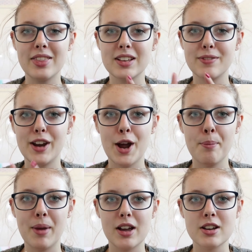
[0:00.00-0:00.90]
end this
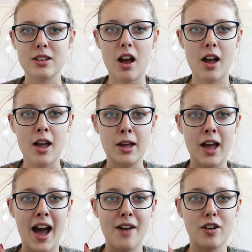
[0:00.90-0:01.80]
video because I
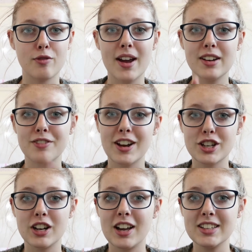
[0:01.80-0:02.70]
have a red
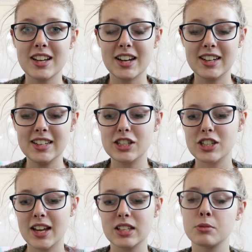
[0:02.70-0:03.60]
flashing light and I need to
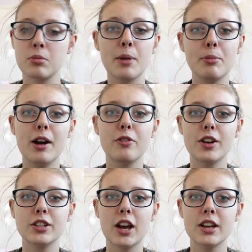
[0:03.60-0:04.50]
take some thumbnail
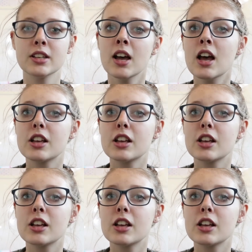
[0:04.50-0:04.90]
photos.